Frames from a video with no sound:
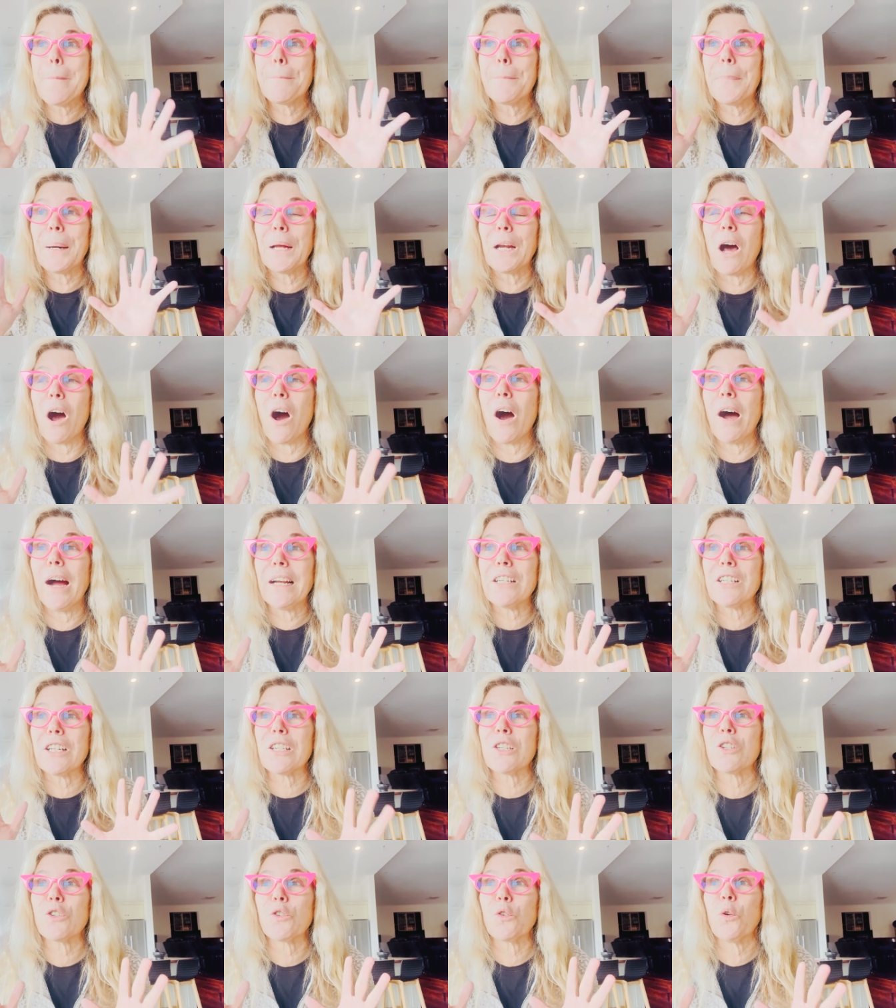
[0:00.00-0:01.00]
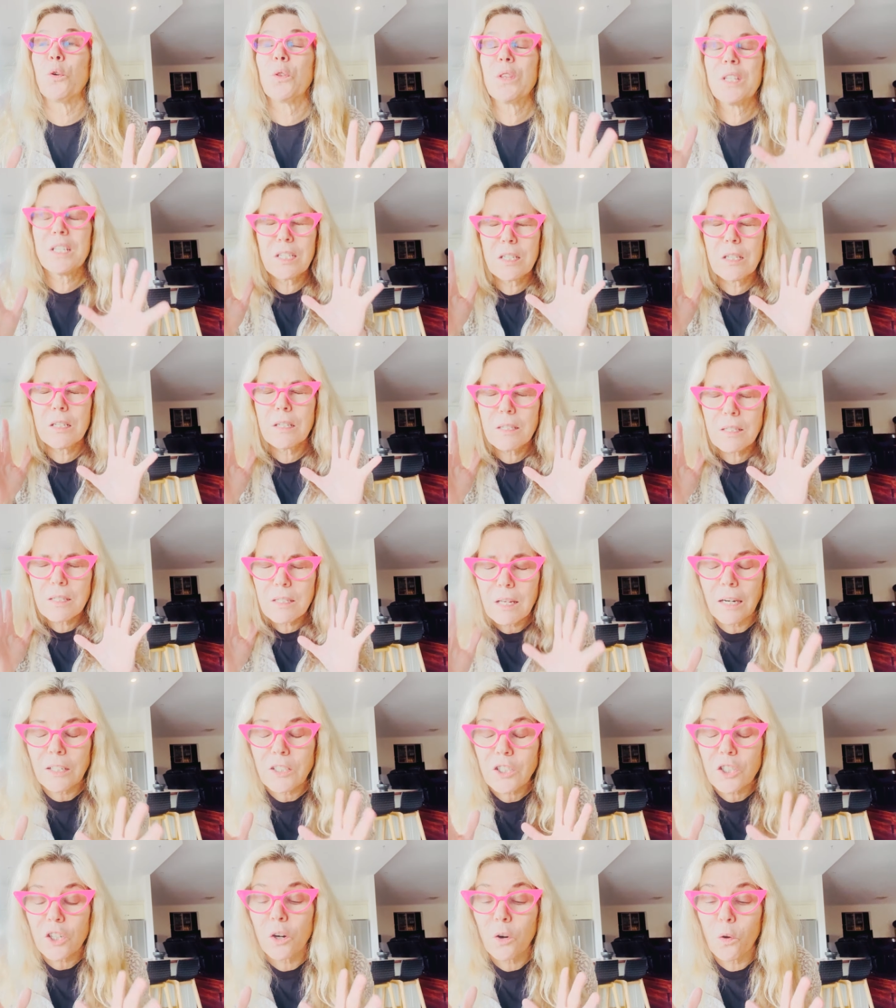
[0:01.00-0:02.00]
But I just thought this is
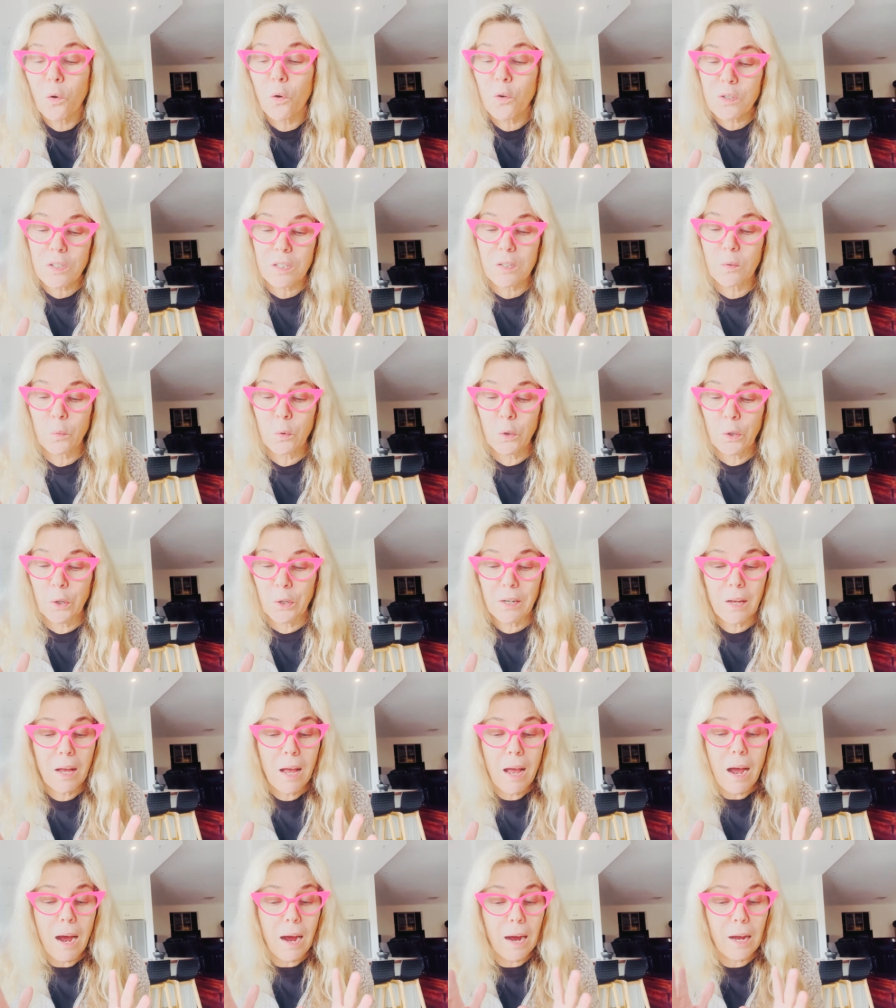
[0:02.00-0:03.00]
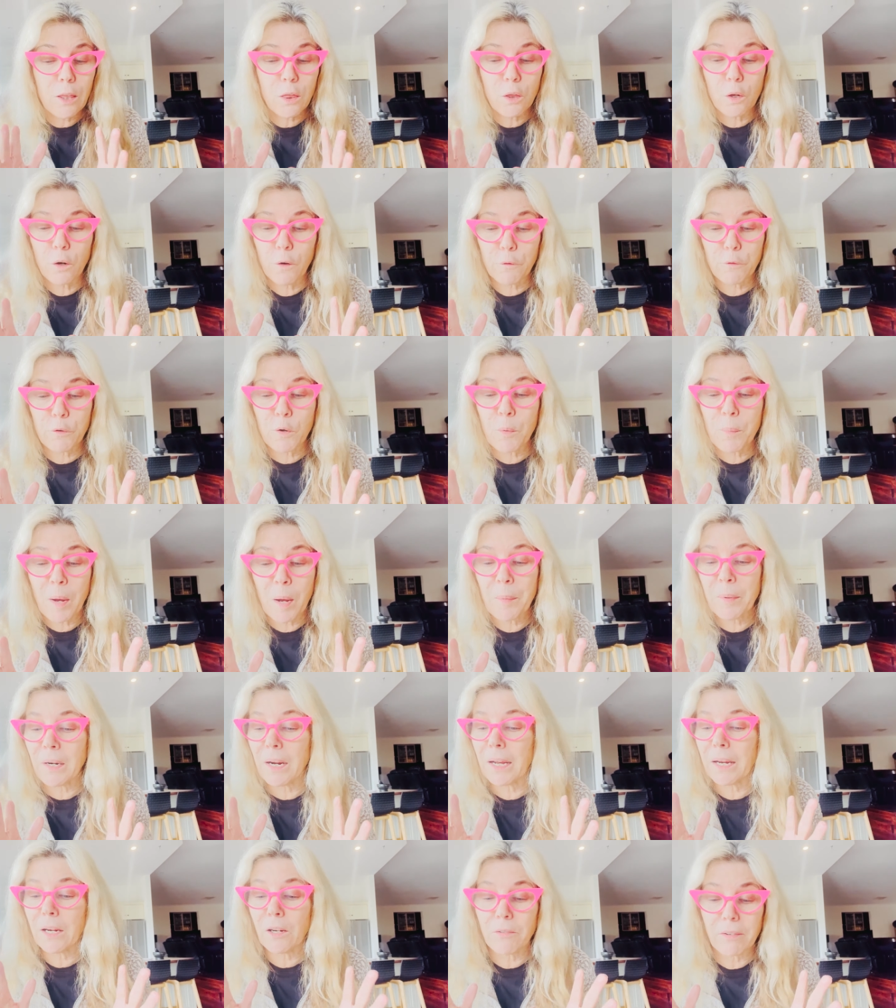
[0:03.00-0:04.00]
such an awesome word. I thought for a
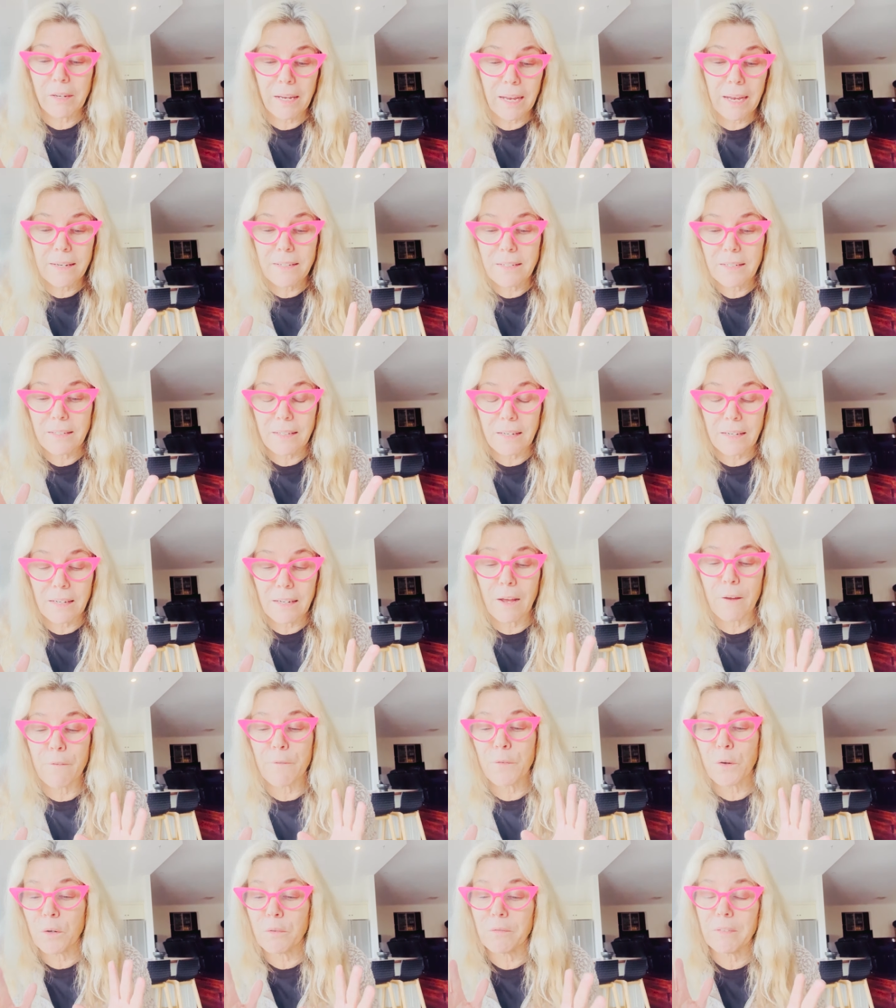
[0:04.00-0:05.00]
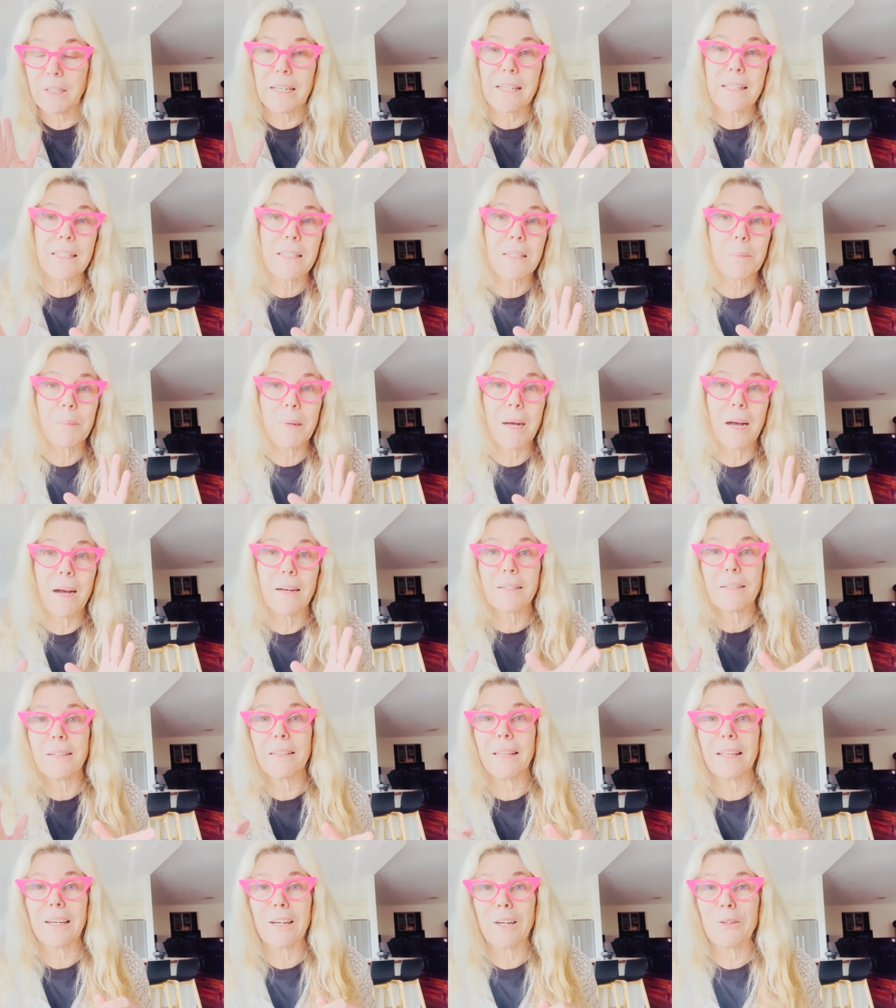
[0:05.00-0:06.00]
moment I created it and I felt really smart.
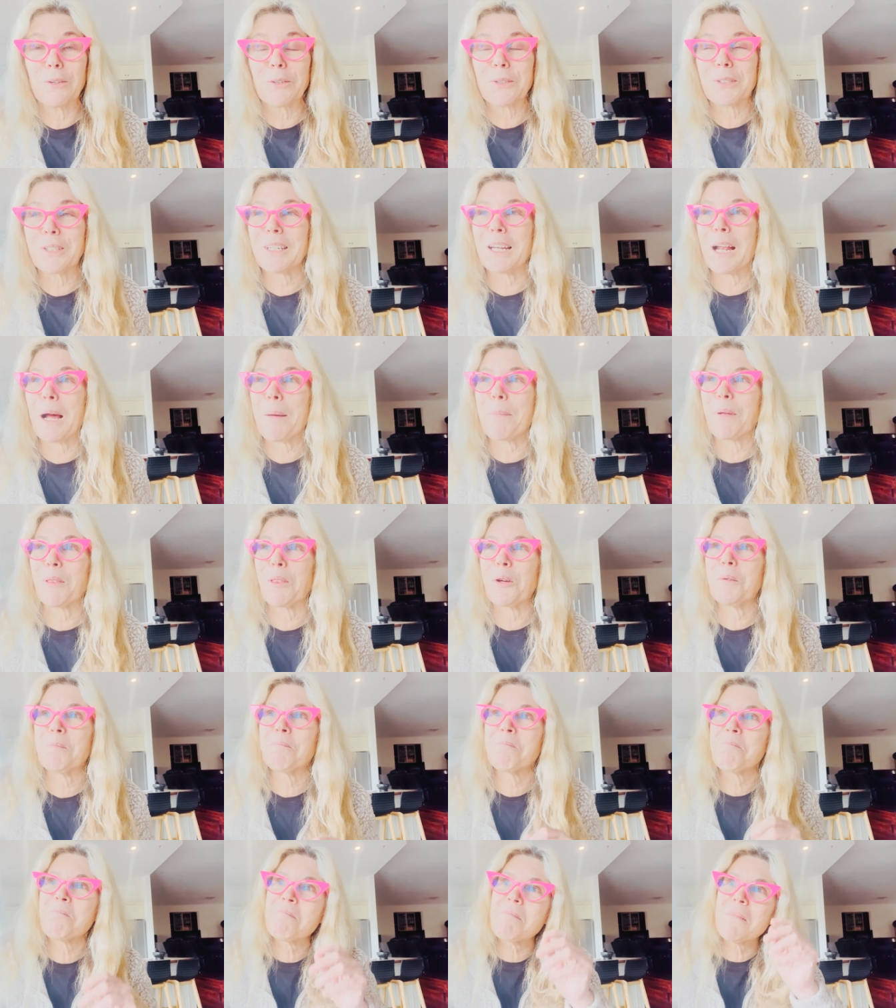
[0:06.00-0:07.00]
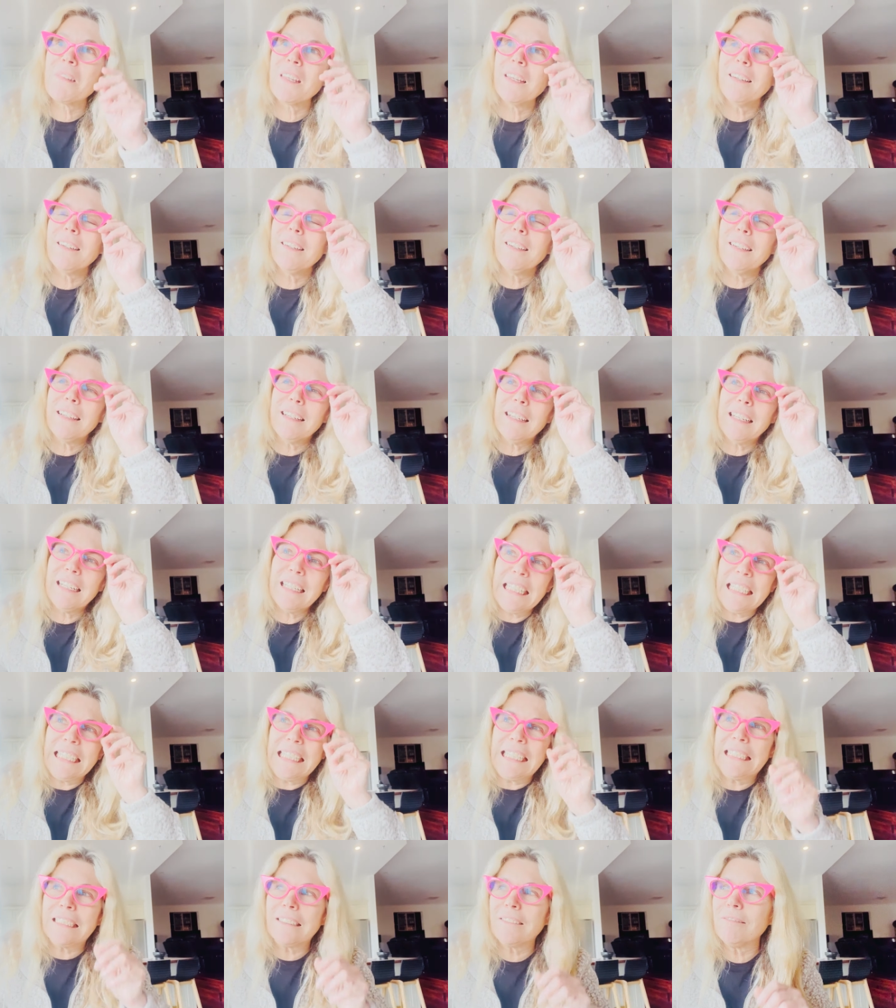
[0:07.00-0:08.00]
And then I looked it up and thought,
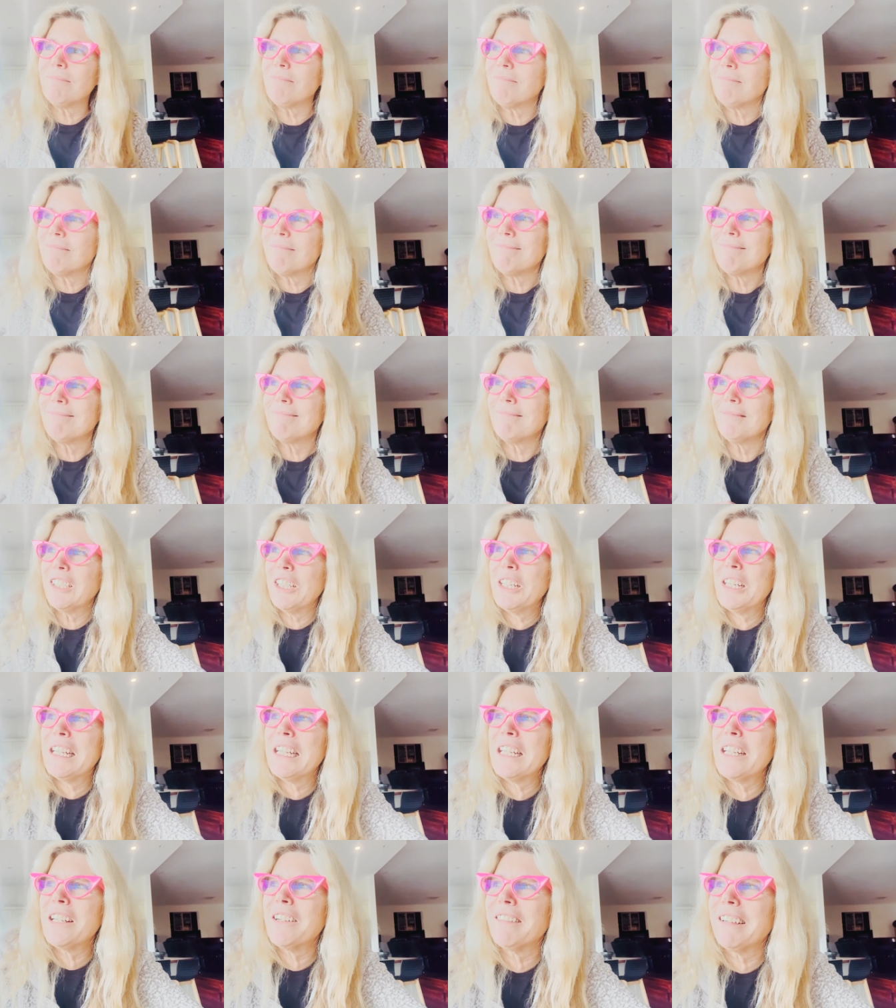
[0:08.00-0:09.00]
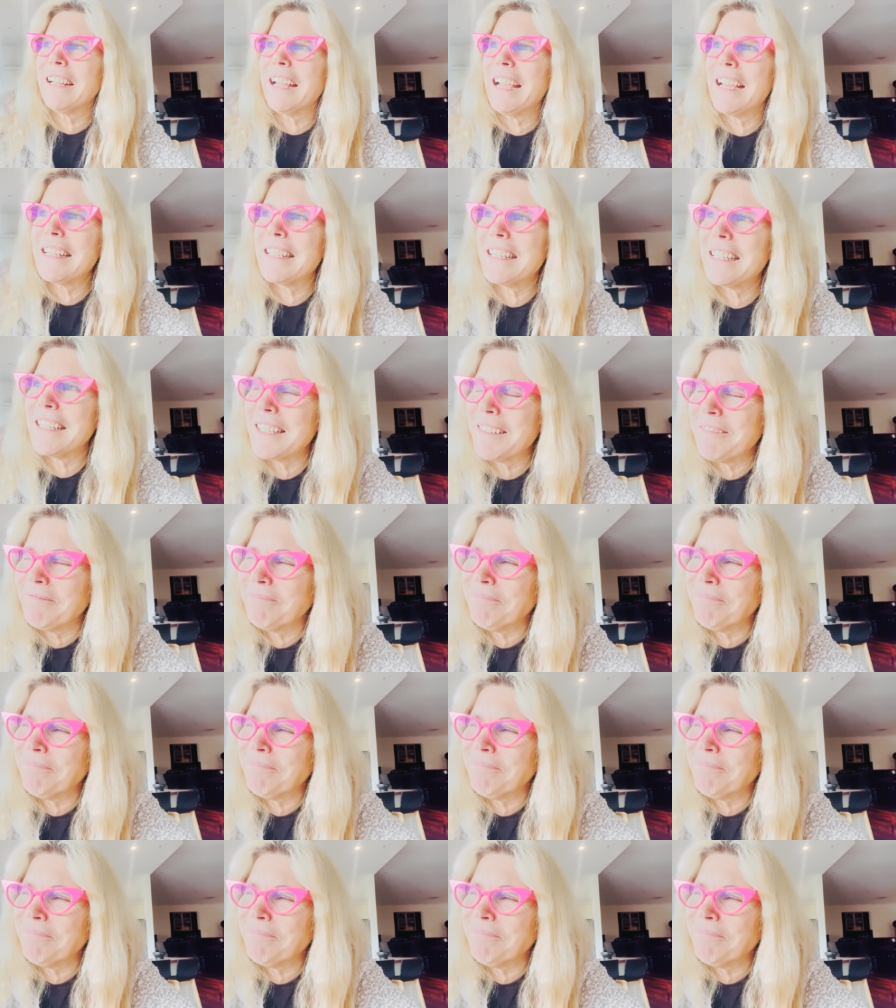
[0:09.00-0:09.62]
ah, you didn't create it.